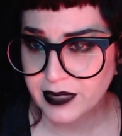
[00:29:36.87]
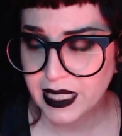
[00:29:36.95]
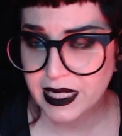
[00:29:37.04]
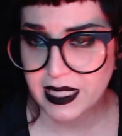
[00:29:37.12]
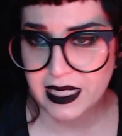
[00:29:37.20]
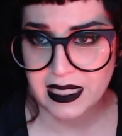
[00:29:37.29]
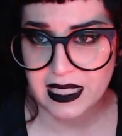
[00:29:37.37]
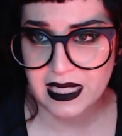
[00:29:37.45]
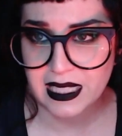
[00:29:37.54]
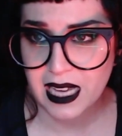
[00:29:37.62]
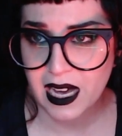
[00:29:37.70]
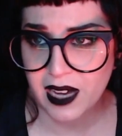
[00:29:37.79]
It's
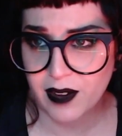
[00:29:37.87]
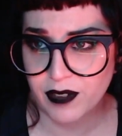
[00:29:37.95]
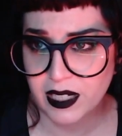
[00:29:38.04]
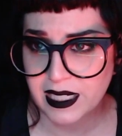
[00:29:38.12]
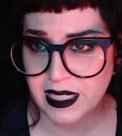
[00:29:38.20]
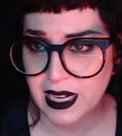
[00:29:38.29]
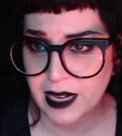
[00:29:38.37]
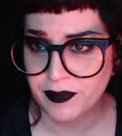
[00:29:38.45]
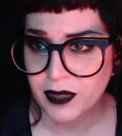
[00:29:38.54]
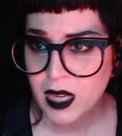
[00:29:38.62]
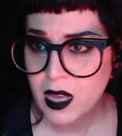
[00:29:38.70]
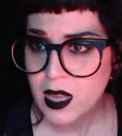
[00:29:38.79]
not a fun time.
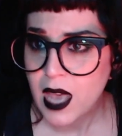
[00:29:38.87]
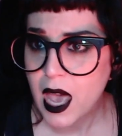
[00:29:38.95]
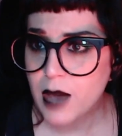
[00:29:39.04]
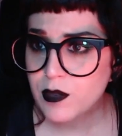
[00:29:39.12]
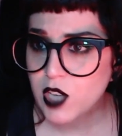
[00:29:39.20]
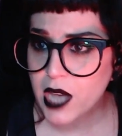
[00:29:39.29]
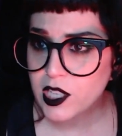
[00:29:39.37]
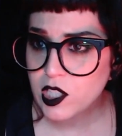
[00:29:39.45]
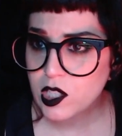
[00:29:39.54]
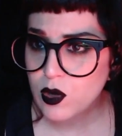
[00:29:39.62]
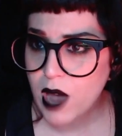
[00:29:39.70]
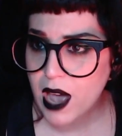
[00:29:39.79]
MJ, I
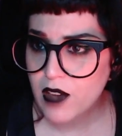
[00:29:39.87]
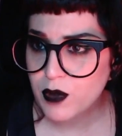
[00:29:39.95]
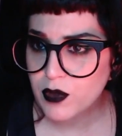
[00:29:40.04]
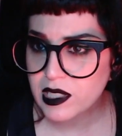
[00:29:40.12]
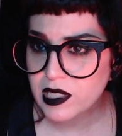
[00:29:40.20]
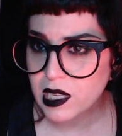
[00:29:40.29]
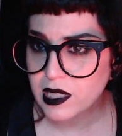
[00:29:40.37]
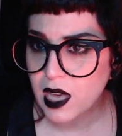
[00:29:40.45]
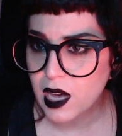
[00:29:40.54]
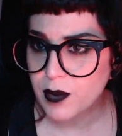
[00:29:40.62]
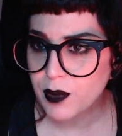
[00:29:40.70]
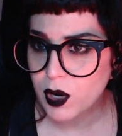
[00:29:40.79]
do have movies like
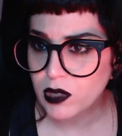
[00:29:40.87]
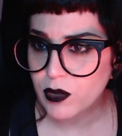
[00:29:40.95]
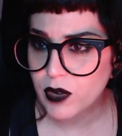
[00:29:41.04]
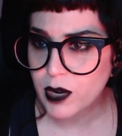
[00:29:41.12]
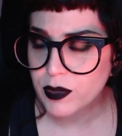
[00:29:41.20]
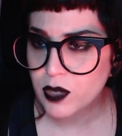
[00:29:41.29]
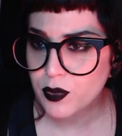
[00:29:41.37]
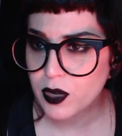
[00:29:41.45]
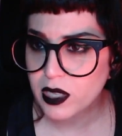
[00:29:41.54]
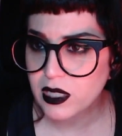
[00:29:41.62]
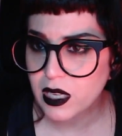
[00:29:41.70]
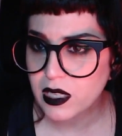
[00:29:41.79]
that, but only when I'm super
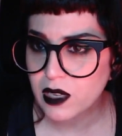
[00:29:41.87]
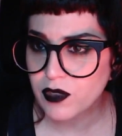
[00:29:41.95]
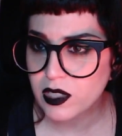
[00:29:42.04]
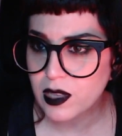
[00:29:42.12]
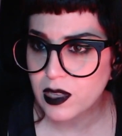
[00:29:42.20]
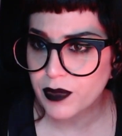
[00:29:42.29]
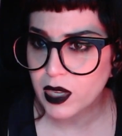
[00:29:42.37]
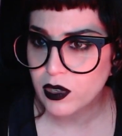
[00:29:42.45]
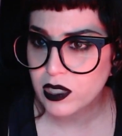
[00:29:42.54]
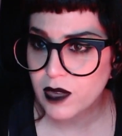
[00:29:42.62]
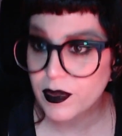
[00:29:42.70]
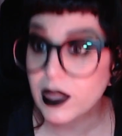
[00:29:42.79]
excited for something or
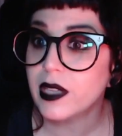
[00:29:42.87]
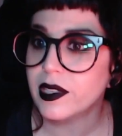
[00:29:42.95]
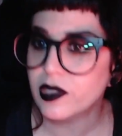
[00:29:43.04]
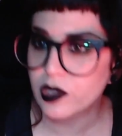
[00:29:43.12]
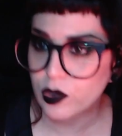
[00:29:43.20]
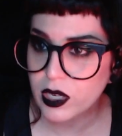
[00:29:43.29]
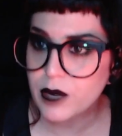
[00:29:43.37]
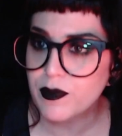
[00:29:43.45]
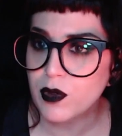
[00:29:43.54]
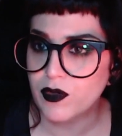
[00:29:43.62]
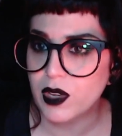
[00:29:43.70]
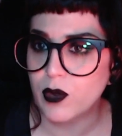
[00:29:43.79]
something like a Scream
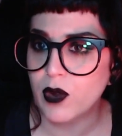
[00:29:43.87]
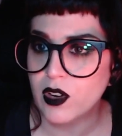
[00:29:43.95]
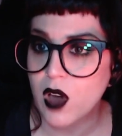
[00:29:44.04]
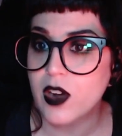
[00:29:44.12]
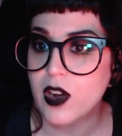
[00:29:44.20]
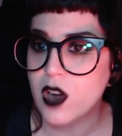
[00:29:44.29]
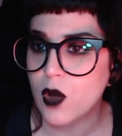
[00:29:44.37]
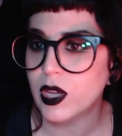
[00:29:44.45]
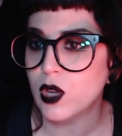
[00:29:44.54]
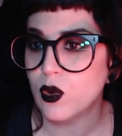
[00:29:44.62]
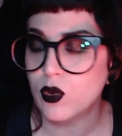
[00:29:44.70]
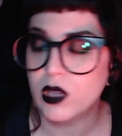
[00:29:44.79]
movie where not knowing
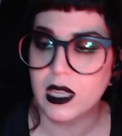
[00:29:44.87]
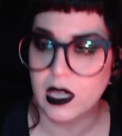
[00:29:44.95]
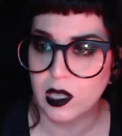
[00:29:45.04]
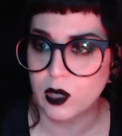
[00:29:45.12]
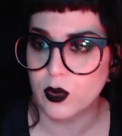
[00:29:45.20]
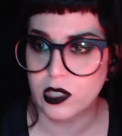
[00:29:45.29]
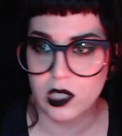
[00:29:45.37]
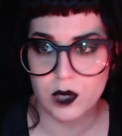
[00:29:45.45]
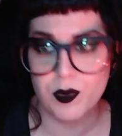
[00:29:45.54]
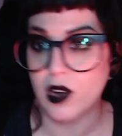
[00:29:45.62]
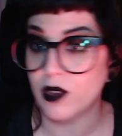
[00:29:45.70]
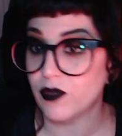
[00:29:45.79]
who the killer is is
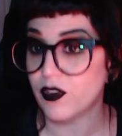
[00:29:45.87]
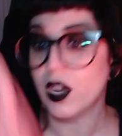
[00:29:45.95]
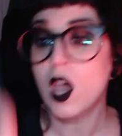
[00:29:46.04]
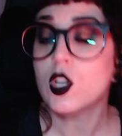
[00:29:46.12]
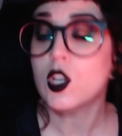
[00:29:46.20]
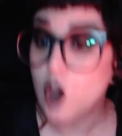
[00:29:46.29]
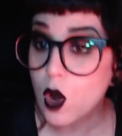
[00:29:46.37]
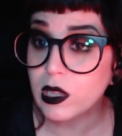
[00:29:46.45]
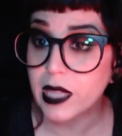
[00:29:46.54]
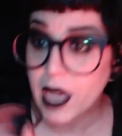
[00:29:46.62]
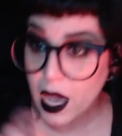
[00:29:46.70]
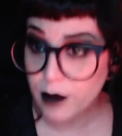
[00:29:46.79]
part of the fun.
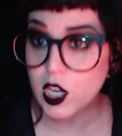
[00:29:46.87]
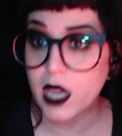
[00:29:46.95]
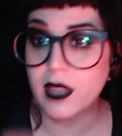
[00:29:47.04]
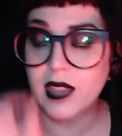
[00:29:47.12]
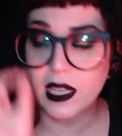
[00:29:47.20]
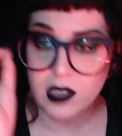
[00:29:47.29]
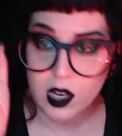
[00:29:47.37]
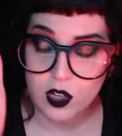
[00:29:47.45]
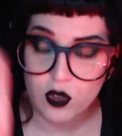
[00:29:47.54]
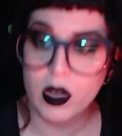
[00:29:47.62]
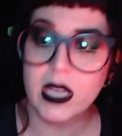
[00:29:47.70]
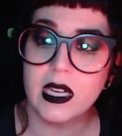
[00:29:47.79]
Totally, MJ, that's a
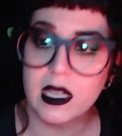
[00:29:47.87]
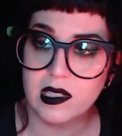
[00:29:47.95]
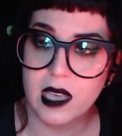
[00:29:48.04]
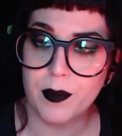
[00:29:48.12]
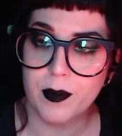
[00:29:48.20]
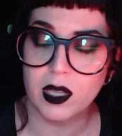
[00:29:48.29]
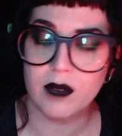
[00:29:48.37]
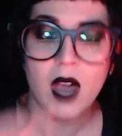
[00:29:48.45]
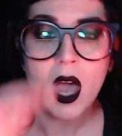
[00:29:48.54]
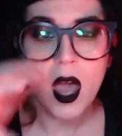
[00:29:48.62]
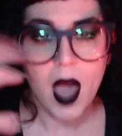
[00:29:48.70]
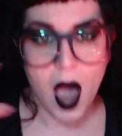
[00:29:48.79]
great example of
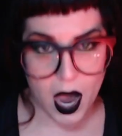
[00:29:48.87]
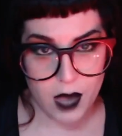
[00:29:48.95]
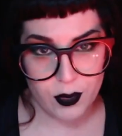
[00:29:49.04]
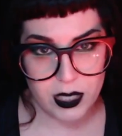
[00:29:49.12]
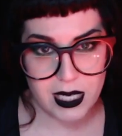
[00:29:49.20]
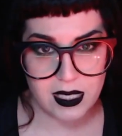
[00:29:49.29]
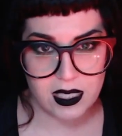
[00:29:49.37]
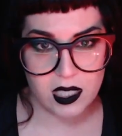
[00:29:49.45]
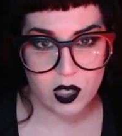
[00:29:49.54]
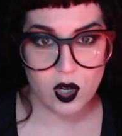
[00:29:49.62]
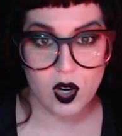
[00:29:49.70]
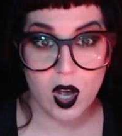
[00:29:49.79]
I would
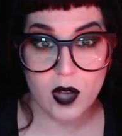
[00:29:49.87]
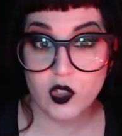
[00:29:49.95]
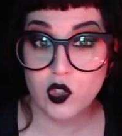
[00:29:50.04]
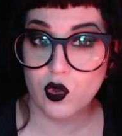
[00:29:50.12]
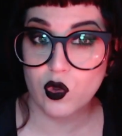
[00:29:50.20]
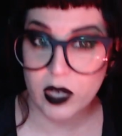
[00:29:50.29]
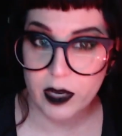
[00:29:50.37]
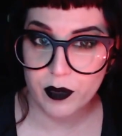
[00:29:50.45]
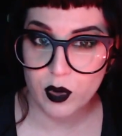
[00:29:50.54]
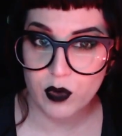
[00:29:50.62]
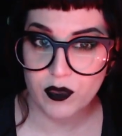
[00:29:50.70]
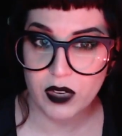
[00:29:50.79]
consider a Scream
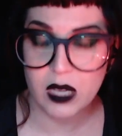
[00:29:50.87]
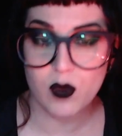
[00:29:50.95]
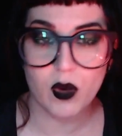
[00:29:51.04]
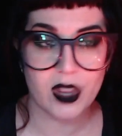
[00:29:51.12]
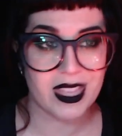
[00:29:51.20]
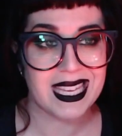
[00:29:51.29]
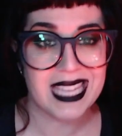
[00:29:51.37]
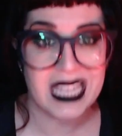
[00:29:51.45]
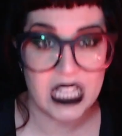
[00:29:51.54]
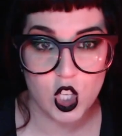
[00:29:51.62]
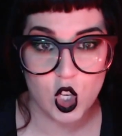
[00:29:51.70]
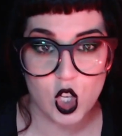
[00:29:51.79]
movie where the
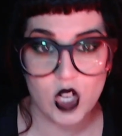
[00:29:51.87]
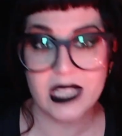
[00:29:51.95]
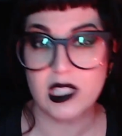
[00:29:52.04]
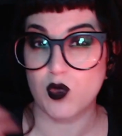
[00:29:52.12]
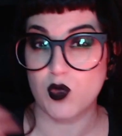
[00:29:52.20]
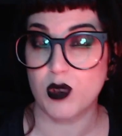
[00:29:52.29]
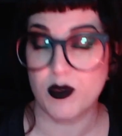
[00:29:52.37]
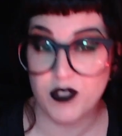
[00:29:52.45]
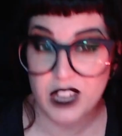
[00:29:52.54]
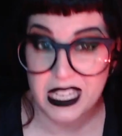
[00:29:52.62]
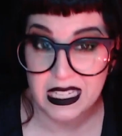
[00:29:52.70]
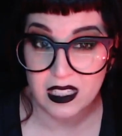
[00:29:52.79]
killer is a
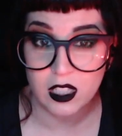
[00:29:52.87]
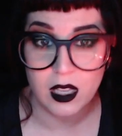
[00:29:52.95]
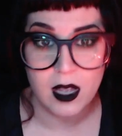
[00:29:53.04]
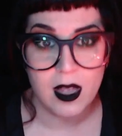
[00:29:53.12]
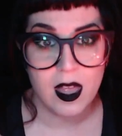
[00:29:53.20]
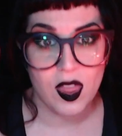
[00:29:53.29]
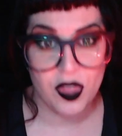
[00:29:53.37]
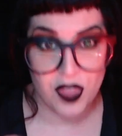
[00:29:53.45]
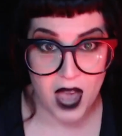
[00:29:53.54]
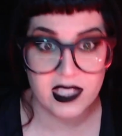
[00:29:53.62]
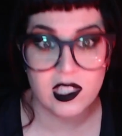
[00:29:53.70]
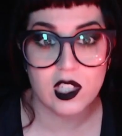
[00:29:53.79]
reveal.
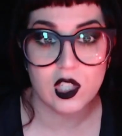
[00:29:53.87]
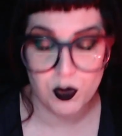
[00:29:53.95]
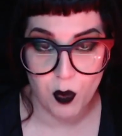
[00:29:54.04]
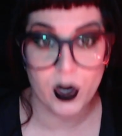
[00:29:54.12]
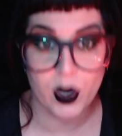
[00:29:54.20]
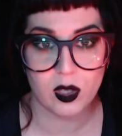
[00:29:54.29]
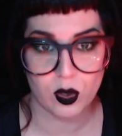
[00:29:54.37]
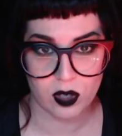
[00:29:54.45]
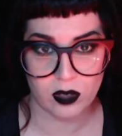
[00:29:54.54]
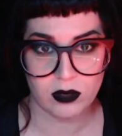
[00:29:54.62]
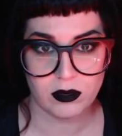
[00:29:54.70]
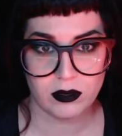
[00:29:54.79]
That's a
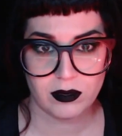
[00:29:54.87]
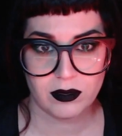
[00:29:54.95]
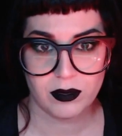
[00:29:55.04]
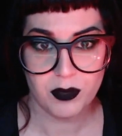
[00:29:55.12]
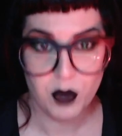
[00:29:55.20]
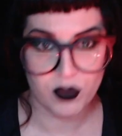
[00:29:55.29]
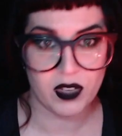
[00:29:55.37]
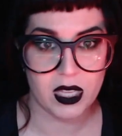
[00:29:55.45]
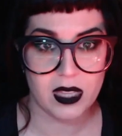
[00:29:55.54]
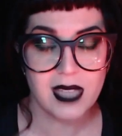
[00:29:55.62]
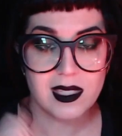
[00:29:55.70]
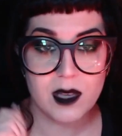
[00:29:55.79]
spoiler movie.
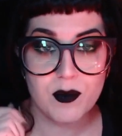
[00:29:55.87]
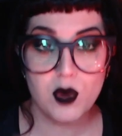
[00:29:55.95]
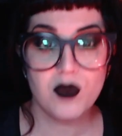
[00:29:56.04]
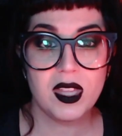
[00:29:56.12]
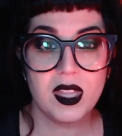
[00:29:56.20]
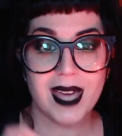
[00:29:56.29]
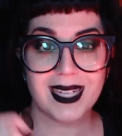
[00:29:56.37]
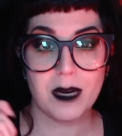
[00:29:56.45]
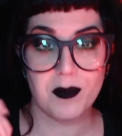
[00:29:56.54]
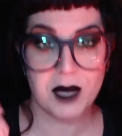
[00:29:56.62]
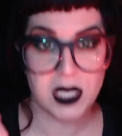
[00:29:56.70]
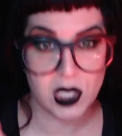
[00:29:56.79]
That's a movie that
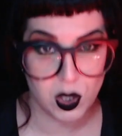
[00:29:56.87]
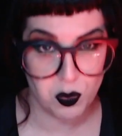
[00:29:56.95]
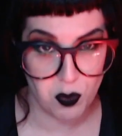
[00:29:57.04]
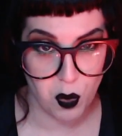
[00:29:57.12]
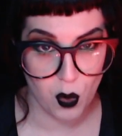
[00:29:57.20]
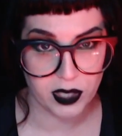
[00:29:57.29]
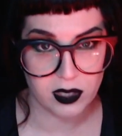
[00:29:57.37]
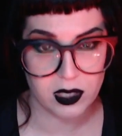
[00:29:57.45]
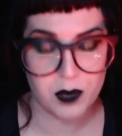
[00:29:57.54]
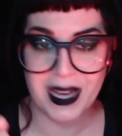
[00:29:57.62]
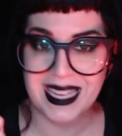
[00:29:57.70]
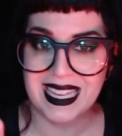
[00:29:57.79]
can be spoiled
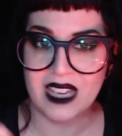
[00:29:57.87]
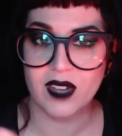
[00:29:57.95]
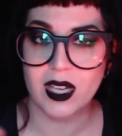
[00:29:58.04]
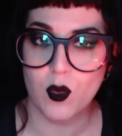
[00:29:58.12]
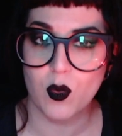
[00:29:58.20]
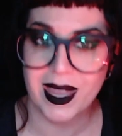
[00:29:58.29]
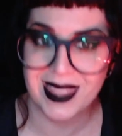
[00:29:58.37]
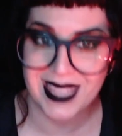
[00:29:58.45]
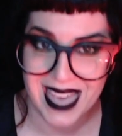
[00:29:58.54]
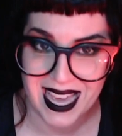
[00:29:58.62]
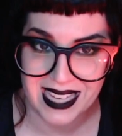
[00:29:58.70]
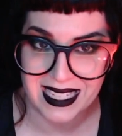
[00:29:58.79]
by giving away the
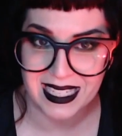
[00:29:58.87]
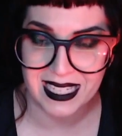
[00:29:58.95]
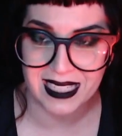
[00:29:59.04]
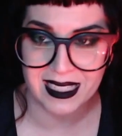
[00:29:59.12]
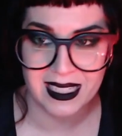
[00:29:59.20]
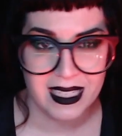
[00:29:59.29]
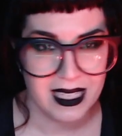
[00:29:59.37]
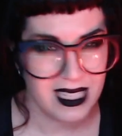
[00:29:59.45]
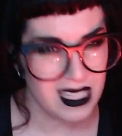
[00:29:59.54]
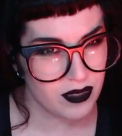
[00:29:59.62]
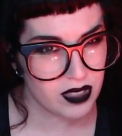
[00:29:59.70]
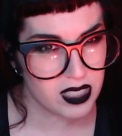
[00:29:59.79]
ending.
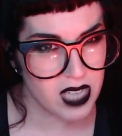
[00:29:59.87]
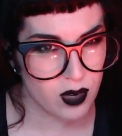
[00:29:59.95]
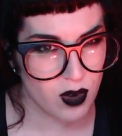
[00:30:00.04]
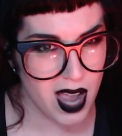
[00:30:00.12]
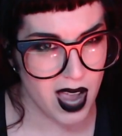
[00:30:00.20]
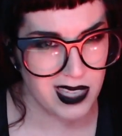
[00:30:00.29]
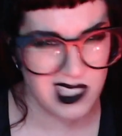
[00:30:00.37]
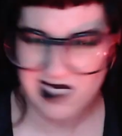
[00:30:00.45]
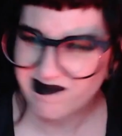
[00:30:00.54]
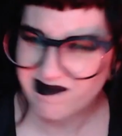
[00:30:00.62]
Evil Dead Rise?